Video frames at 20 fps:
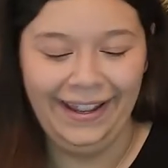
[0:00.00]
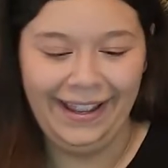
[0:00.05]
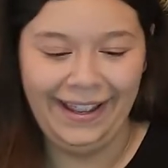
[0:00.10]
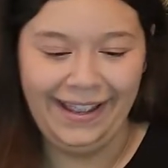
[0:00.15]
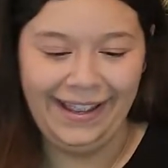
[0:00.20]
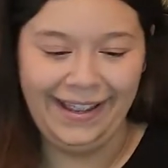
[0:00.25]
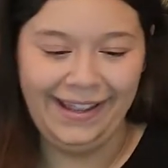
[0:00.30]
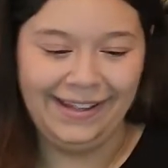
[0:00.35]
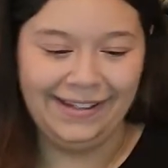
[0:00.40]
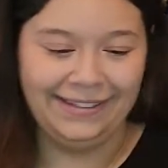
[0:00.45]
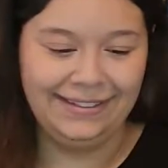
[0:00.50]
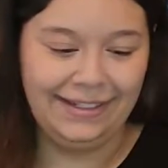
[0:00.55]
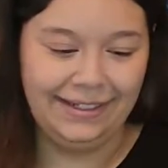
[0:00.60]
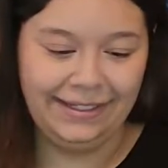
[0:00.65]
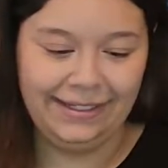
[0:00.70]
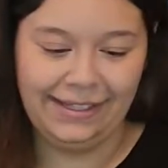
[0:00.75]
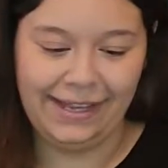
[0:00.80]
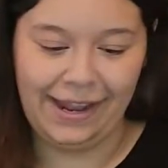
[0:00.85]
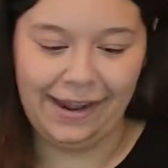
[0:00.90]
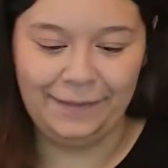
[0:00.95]
And
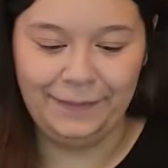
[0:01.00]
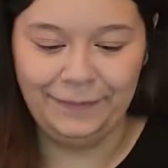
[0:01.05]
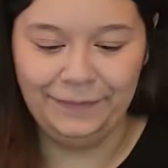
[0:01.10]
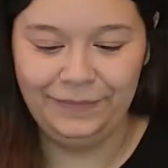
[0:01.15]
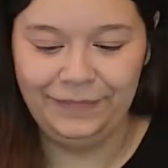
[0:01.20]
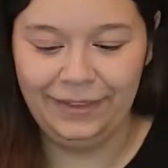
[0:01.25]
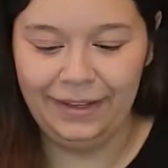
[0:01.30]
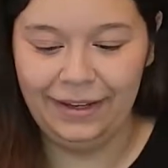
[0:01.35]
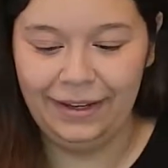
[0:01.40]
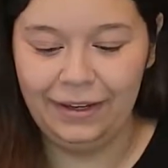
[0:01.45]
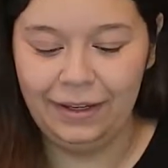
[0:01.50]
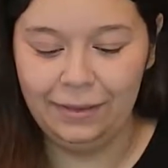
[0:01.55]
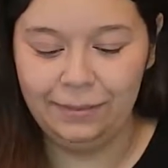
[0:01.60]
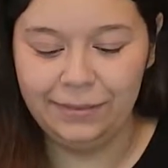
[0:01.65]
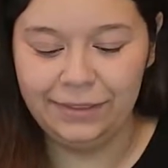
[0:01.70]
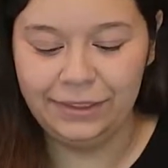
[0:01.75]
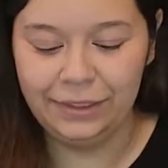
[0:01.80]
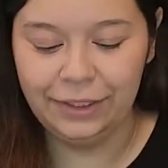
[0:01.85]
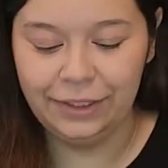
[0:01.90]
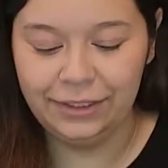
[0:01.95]
yeah,
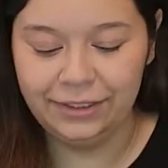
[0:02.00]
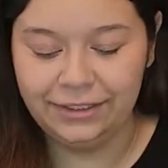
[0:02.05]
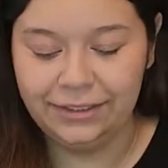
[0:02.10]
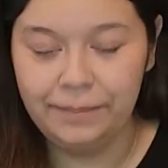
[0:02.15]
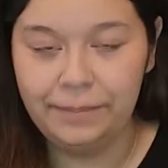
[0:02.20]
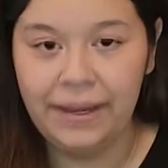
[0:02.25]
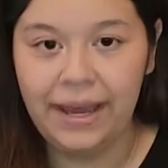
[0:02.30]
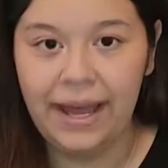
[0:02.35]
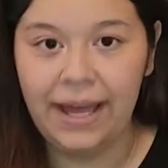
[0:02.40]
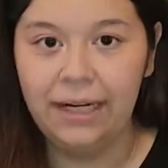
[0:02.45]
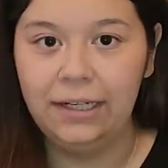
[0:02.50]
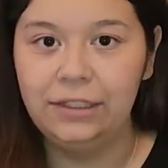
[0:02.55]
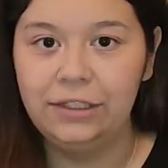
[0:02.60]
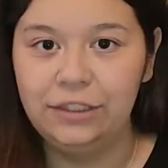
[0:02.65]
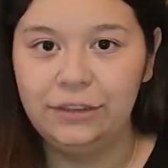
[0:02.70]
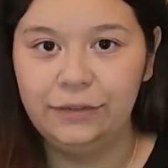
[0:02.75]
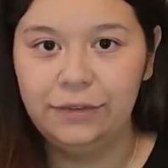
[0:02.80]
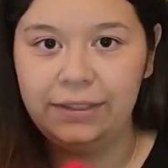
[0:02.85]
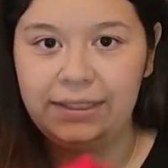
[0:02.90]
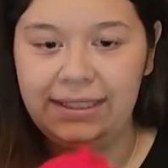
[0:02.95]
so there's some
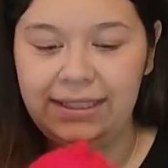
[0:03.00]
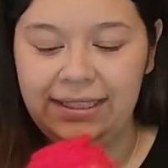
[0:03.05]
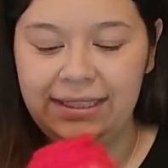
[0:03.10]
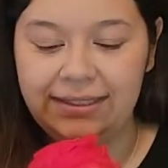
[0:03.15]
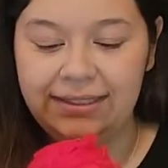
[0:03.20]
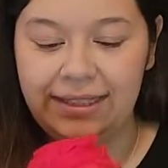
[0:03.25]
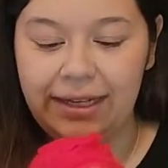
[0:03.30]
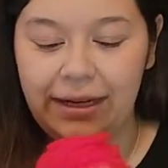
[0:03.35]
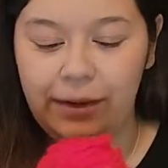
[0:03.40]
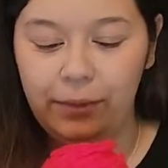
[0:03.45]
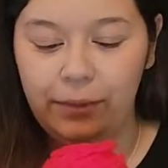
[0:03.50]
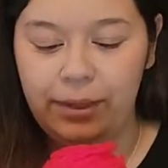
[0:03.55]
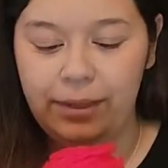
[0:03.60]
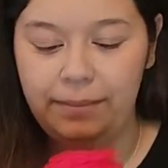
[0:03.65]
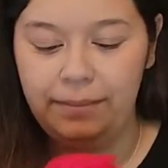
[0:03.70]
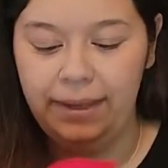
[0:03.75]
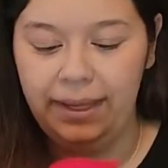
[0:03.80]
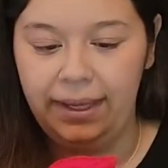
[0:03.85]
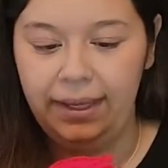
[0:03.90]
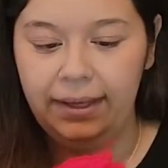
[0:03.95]
patterns for these that I want
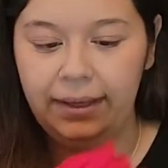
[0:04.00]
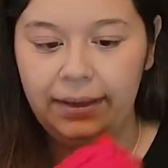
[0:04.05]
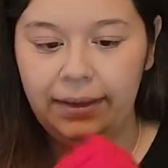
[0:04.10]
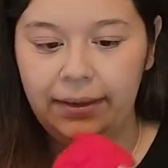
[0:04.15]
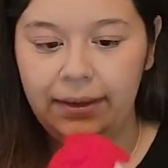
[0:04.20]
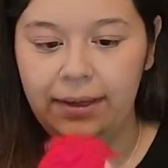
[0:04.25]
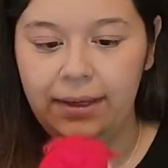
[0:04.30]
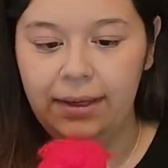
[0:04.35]
to make,